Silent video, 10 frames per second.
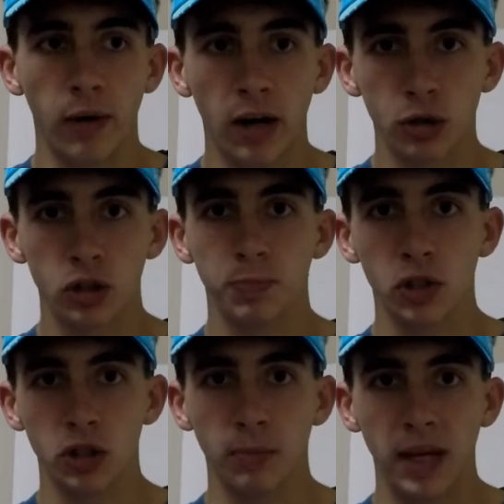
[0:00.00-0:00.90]
I was
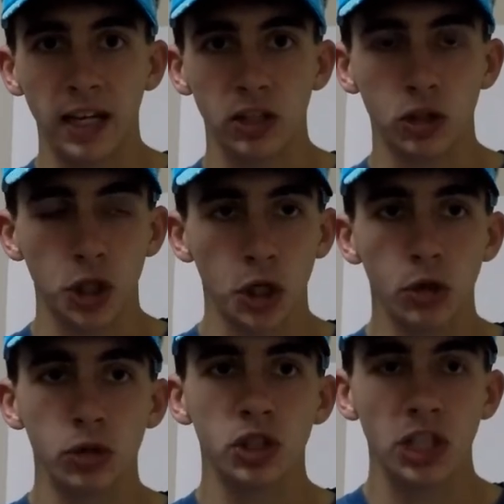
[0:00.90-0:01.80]
supposed to make
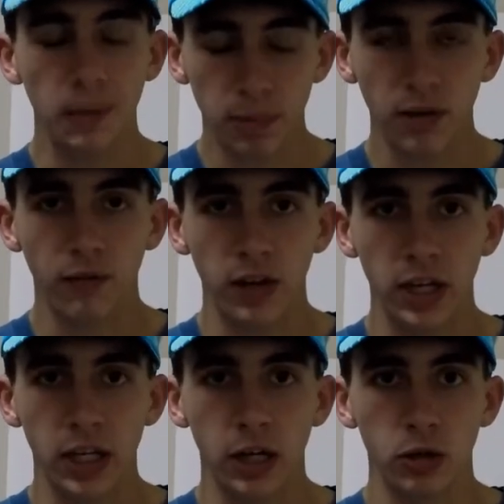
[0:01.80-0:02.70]
two separate
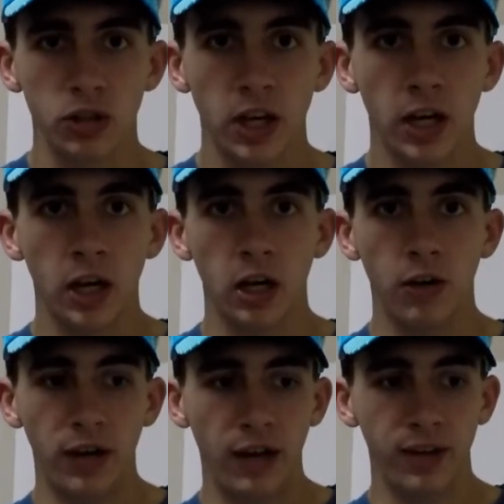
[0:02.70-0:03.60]
videos
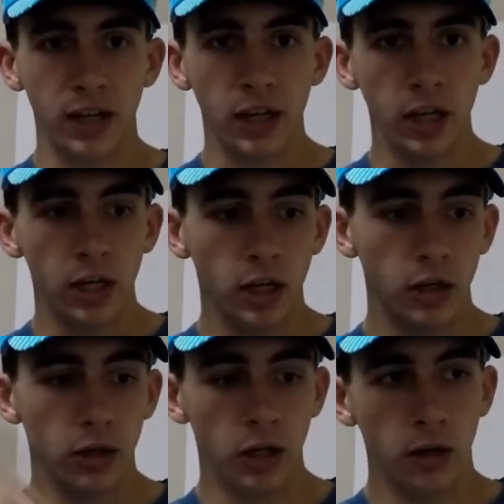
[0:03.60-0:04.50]
of having
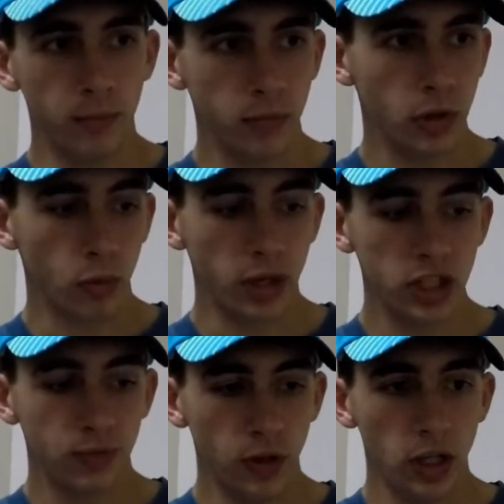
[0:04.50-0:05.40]
the
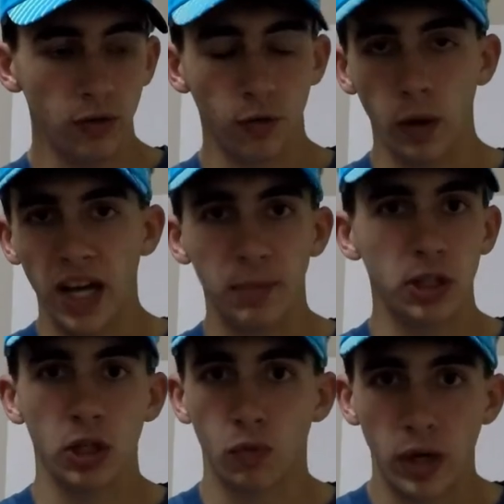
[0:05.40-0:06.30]
race vlog for what happened
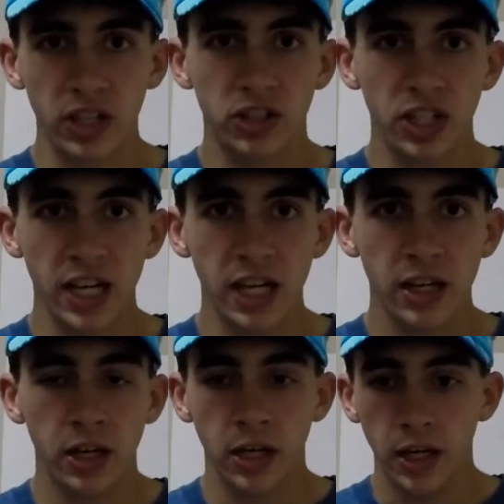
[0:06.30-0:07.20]
on race
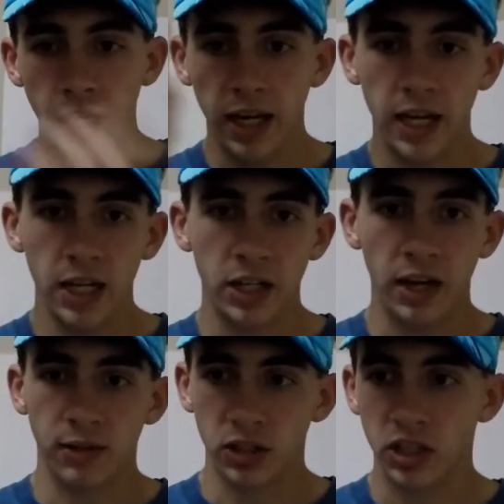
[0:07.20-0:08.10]
day and
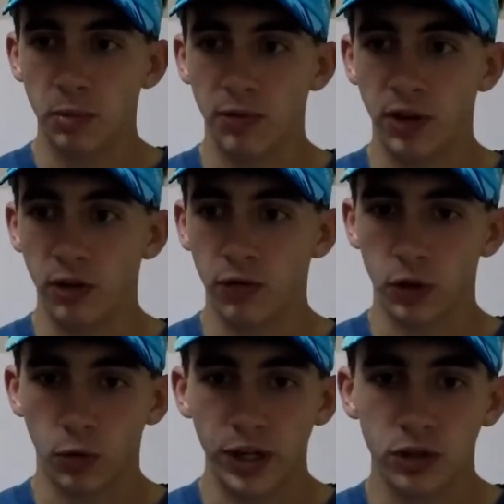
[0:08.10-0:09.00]
having a separate video for the
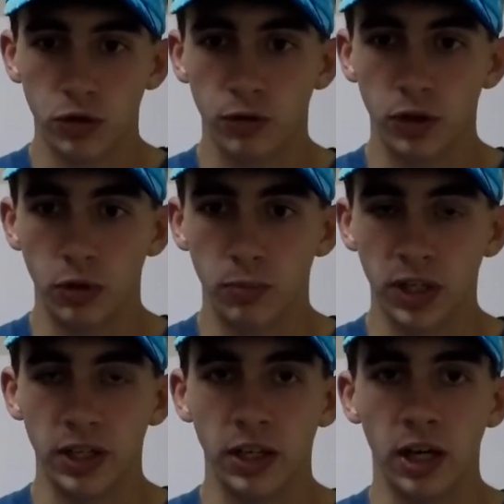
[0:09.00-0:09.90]
race review,
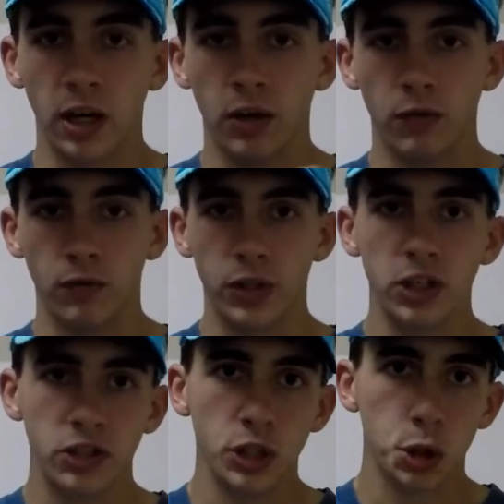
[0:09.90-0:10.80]
but
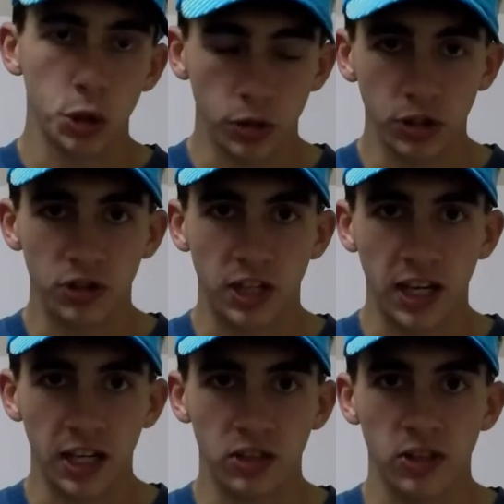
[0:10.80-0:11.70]
this issue in this
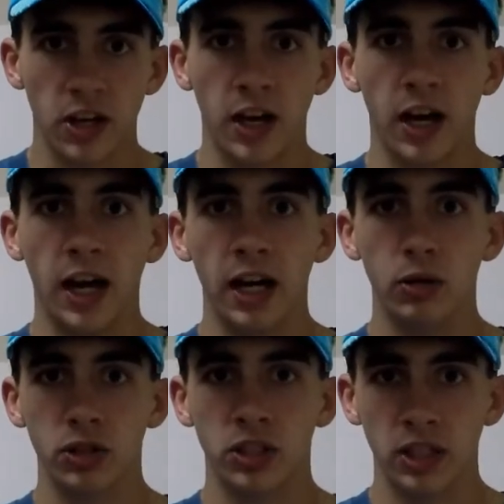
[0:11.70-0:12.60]
case, I
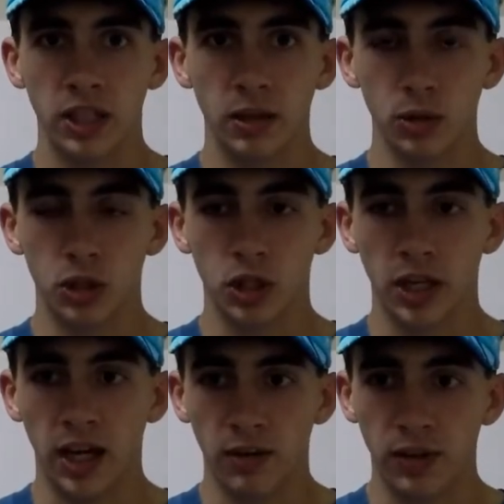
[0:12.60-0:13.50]
was able to
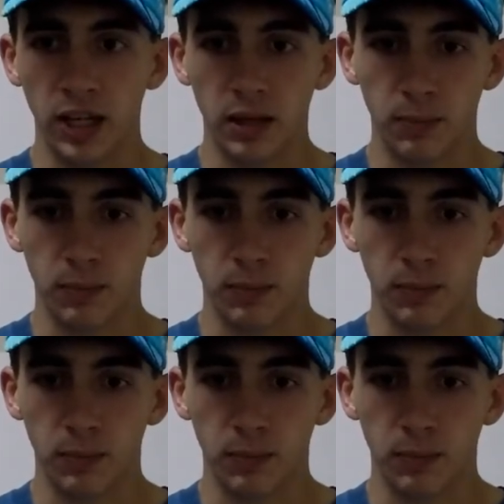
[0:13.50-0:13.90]
have a